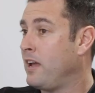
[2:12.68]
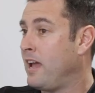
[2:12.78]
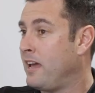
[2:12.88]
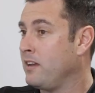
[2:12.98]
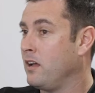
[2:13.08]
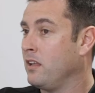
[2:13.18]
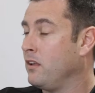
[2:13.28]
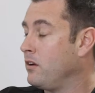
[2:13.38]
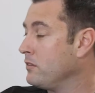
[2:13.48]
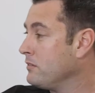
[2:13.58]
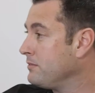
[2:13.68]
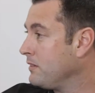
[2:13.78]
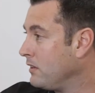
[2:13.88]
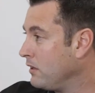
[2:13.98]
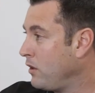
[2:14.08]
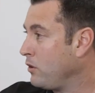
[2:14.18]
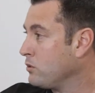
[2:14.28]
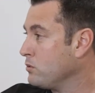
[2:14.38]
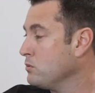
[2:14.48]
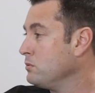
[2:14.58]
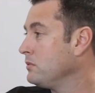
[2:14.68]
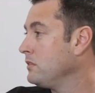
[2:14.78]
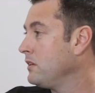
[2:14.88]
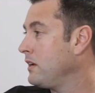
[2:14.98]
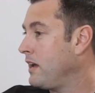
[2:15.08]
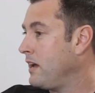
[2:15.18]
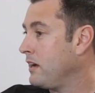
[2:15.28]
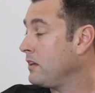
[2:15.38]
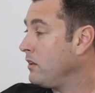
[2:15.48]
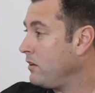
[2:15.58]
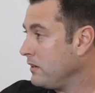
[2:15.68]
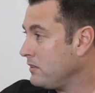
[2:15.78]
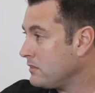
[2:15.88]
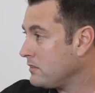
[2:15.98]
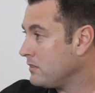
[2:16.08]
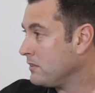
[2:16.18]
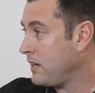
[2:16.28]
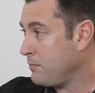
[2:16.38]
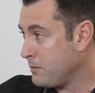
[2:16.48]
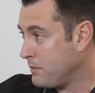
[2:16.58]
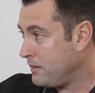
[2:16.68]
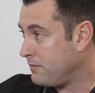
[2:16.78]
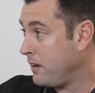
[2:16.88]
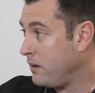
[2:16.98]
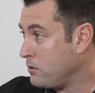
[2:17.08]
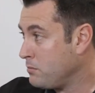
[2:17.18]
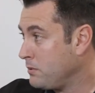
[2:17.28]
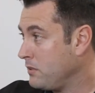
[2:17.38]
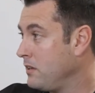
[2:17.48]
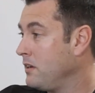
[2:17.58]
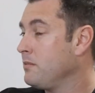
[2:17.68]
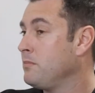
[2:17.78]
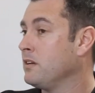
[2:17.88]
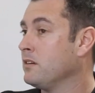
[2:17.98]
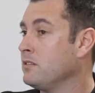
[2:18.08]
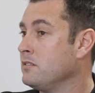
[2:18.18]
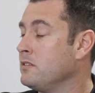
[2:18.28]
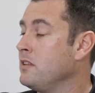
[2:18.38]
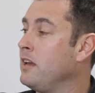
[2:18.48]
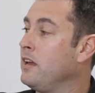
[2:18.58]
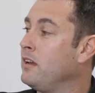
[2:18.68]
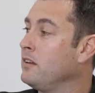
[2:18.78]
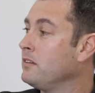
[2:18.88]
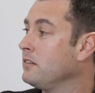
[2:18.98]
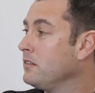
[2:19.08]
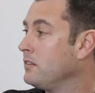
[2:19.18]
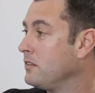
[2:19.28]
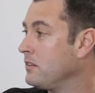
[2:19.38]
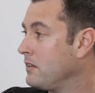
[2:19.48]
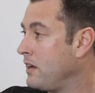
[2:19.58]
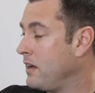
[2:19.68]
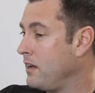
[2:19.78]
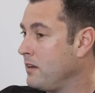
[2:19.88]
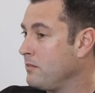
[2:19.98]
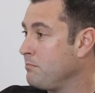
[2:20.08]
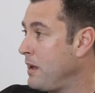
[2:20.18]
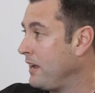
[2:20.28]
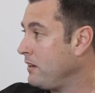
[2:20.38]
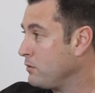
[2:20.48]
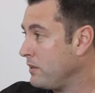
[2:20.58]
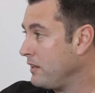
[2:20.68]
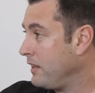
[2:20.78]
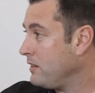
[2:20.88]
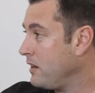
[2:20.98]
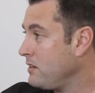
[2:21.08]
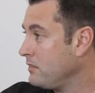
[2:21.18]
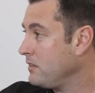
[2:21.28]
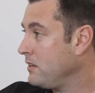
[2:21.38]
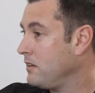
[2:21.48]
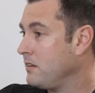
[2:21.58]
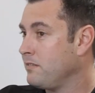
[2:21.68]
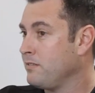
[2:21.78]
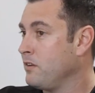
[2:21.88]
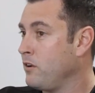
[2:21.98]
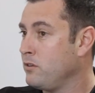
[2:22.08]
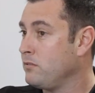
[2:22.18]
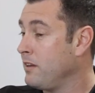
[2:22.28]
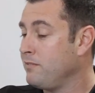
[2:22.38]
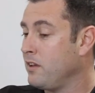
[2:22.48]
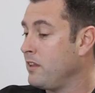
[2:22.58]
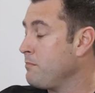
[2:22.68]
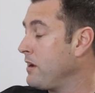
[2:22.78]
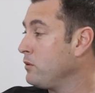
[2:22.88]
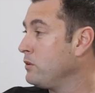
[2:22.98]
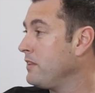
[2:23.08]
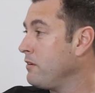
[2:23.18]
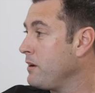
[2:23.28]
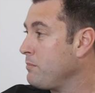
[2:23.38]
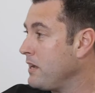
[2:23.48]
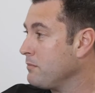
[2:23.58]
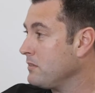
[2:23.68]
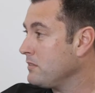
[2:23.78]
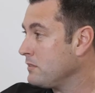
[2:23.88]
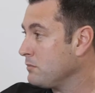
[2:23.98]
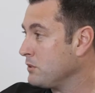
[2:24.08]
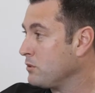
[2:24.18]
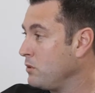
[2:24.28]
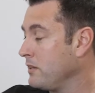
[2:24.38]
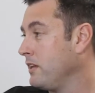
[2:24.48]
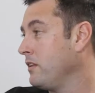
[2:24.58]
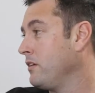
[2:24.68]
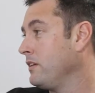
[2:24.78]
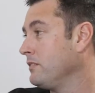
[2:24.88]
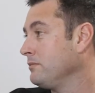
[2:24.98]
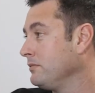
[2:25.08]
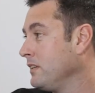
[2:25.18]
I had a lot of local clients come to me for help because their bank or their lender, even though they'd made all of their repayments, was calling their loan in.